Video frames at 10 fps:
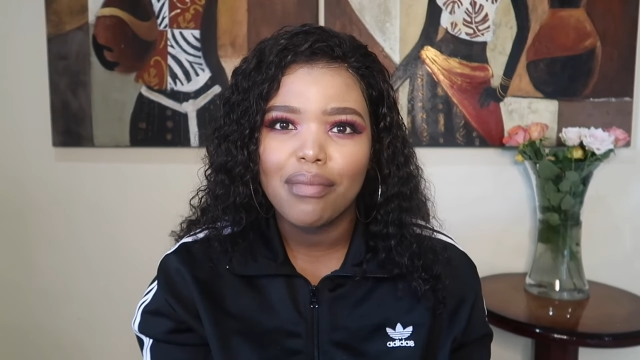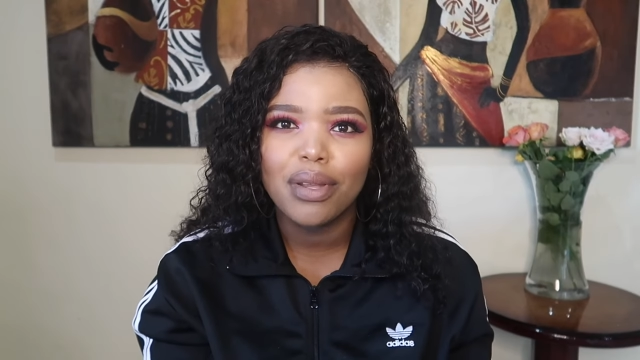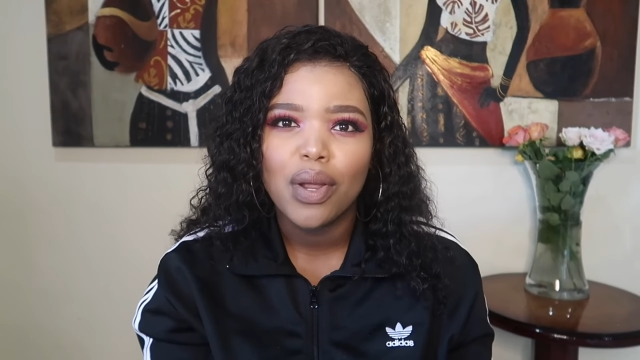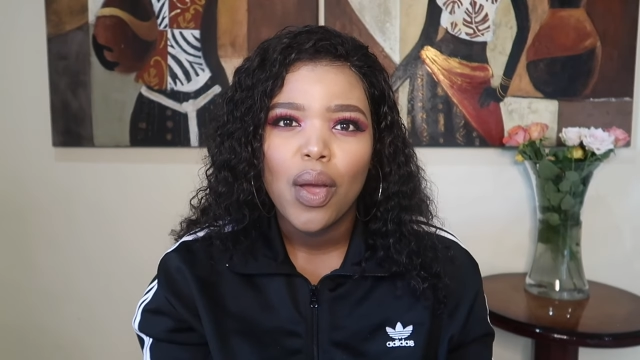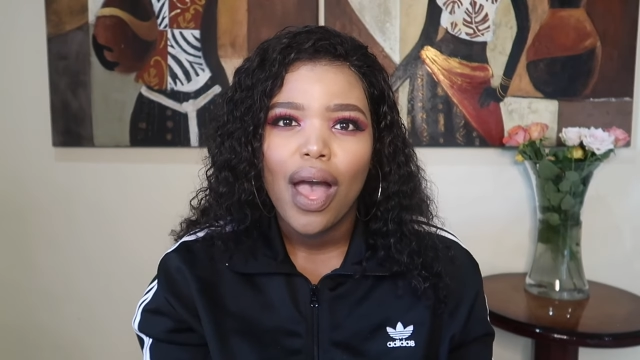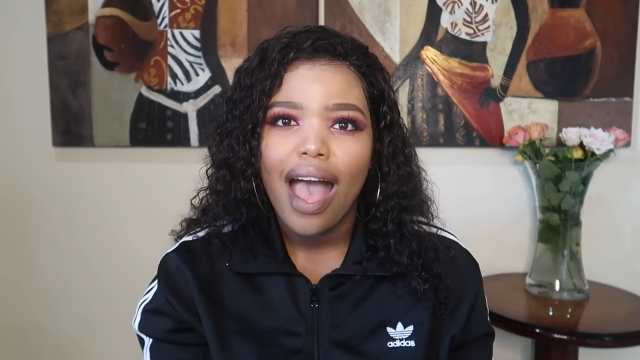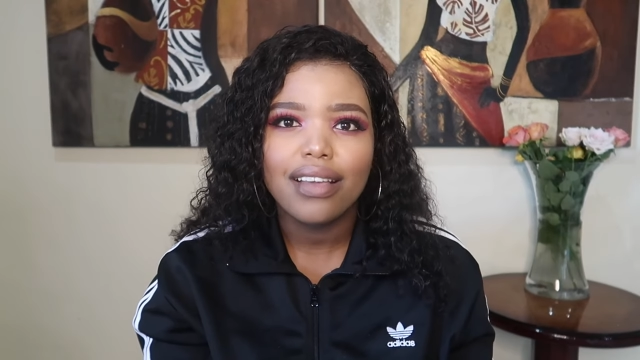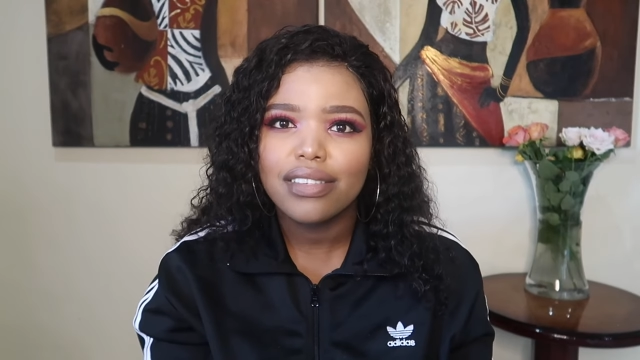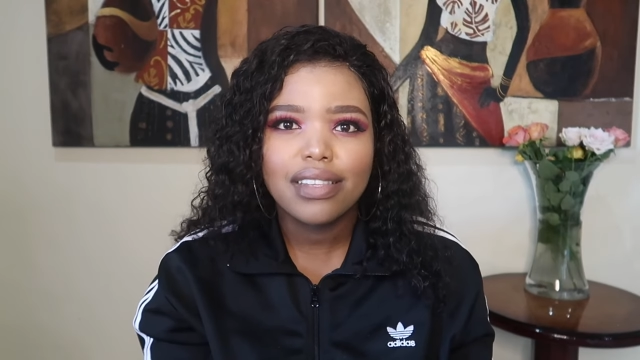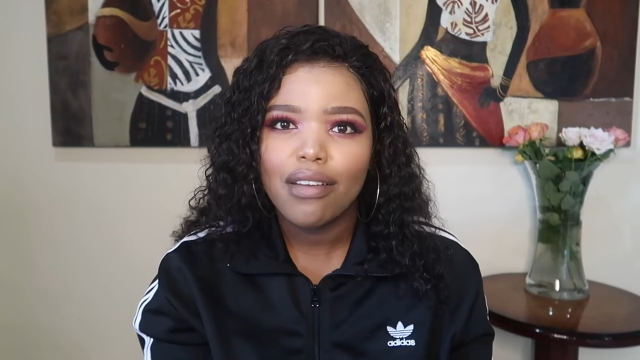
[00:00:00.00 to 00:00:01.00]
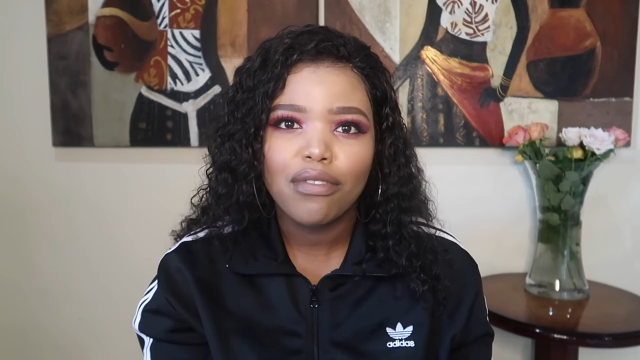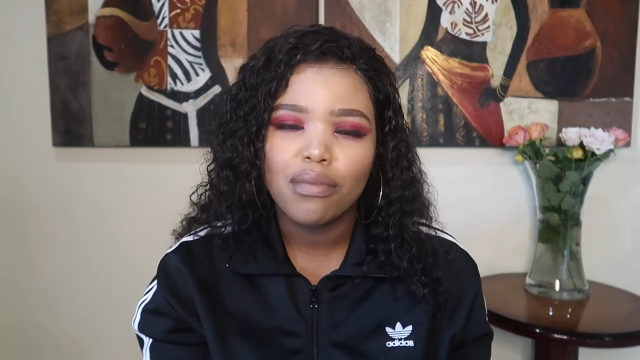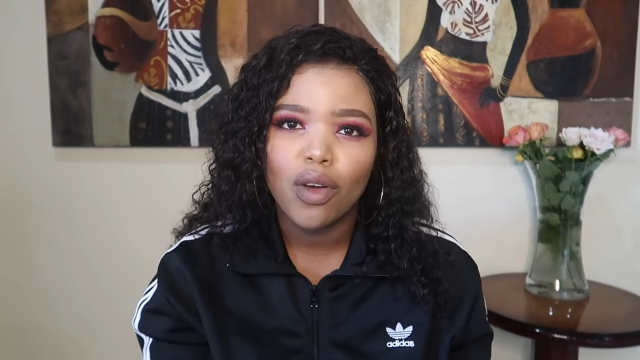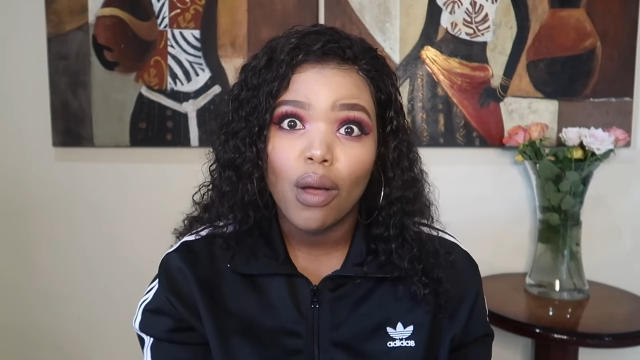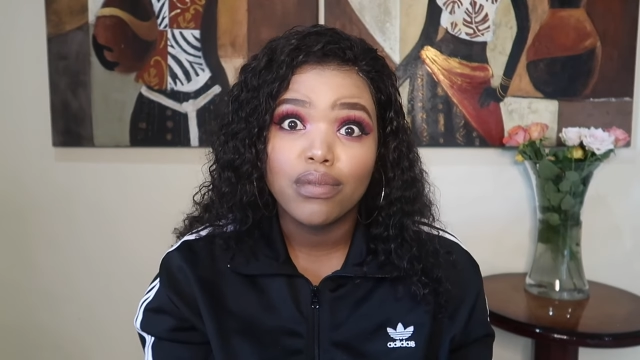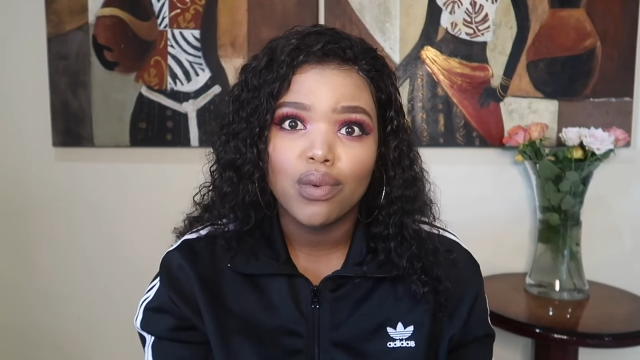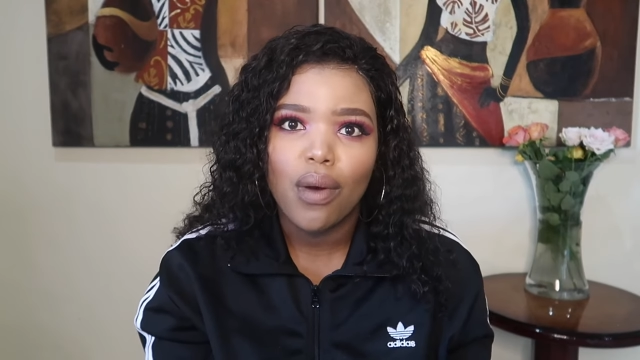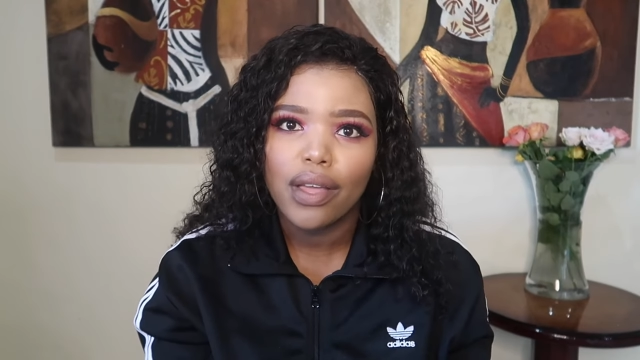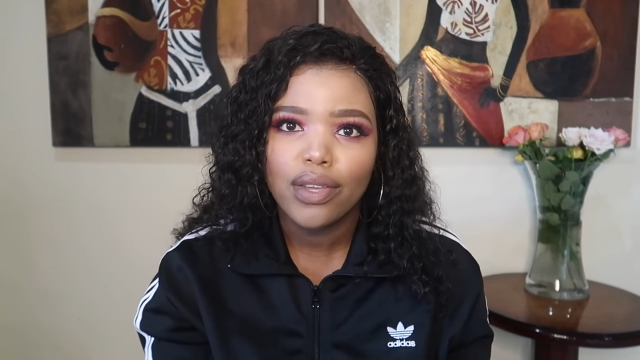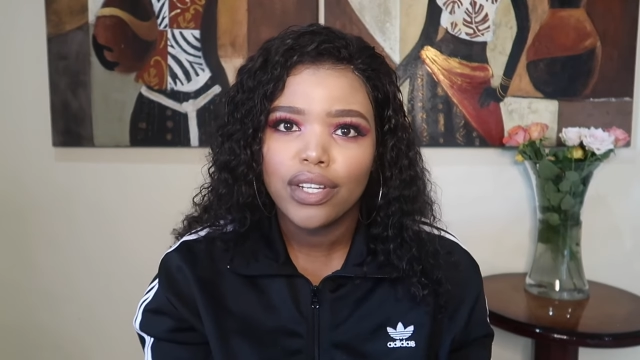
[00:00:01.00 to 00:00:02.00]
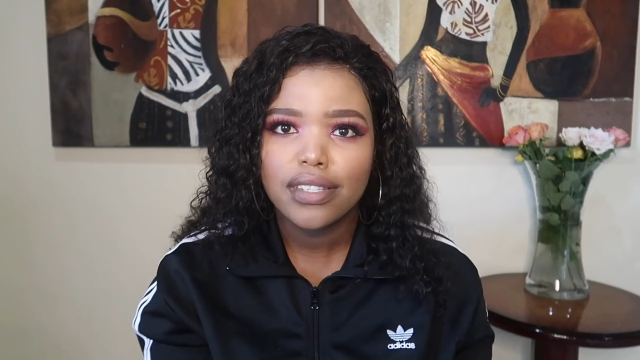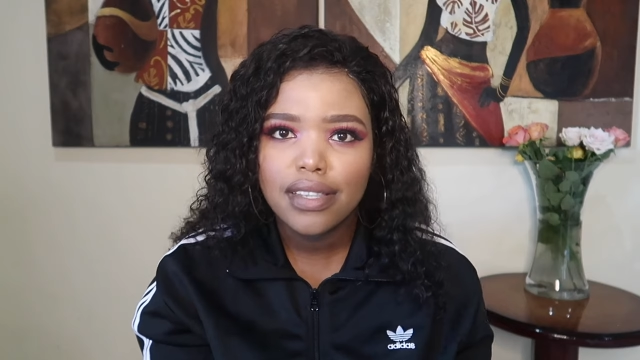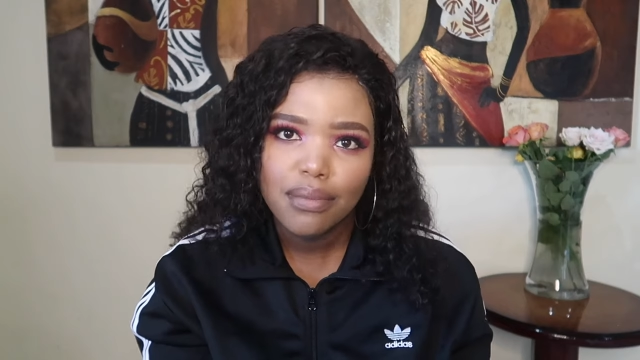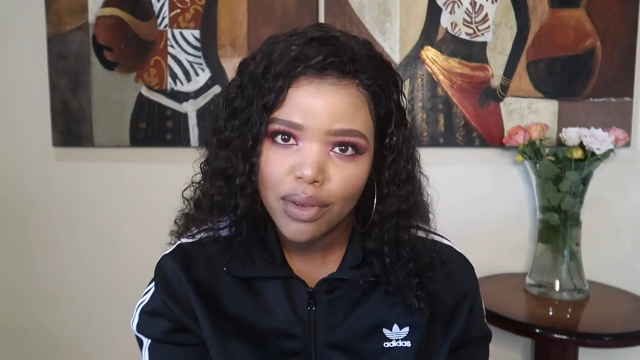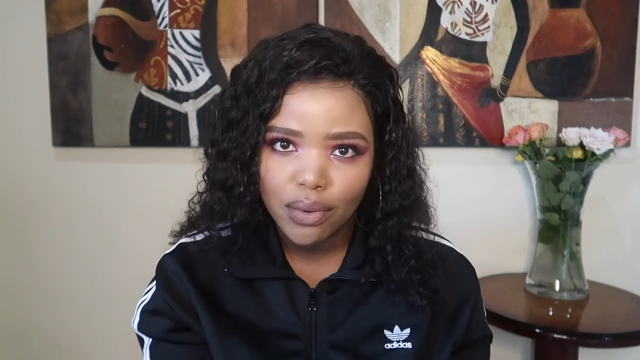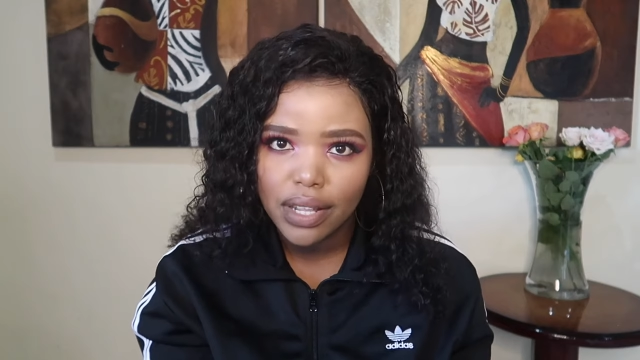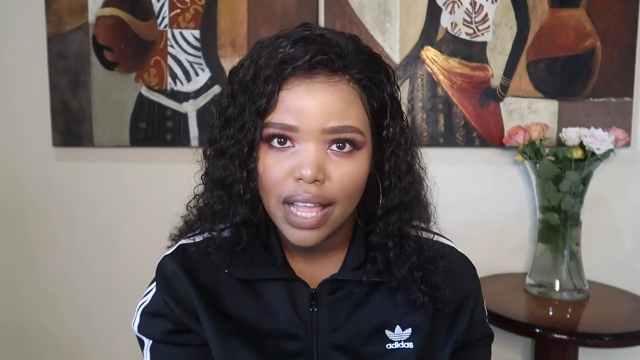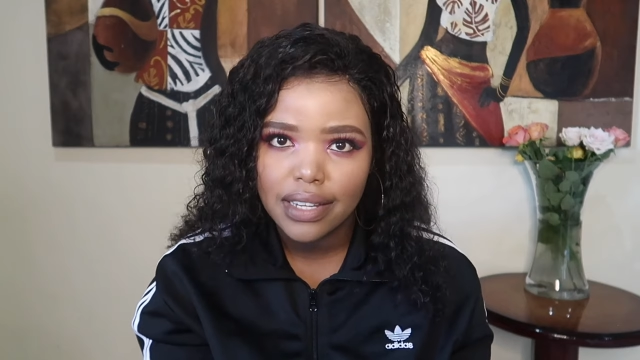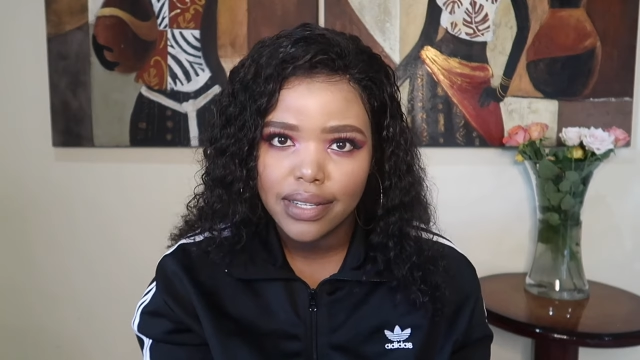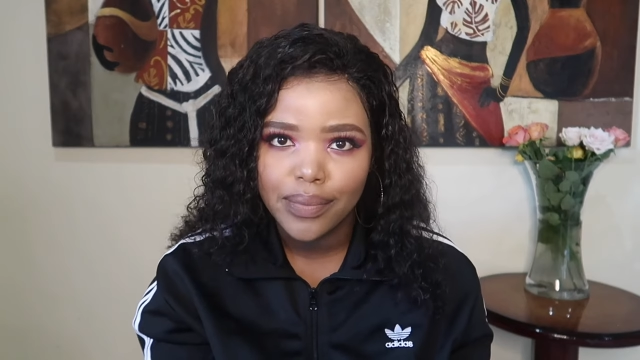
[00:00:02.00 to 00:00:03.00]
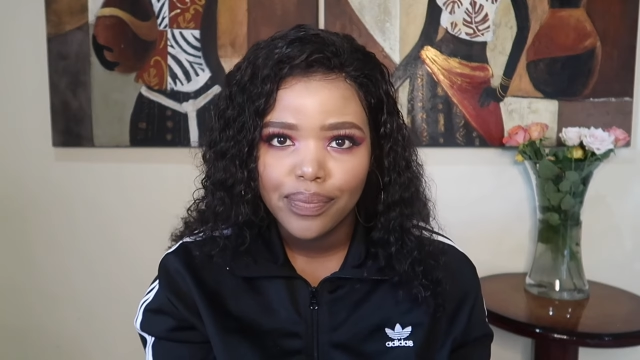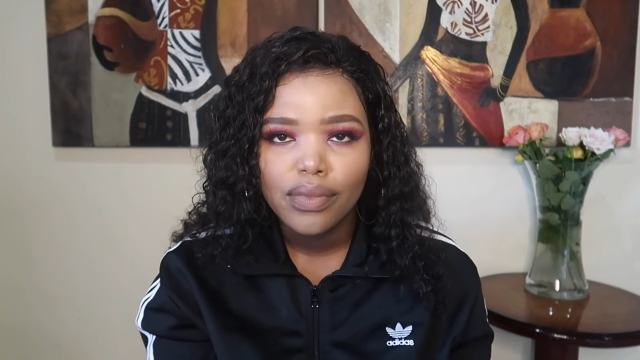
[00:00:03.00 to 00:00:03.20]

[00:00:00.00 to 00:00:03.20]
I mean, I just come from the cops, so why are you gonna send me a real ID?